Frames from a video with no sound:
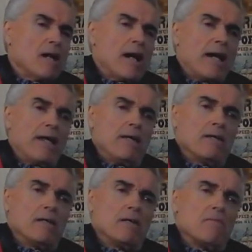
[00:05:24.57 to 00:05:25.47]
I
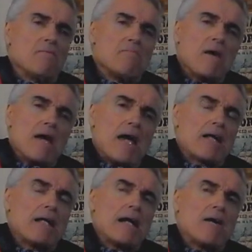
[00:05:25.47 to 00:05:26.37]
uh,
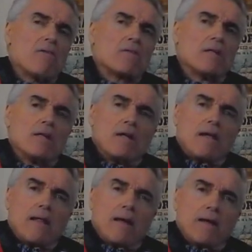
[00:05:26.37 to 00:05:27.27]
headed out
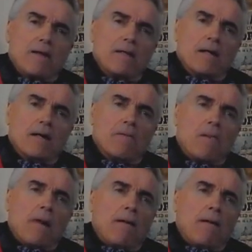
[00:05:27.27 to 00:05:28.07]
in uh,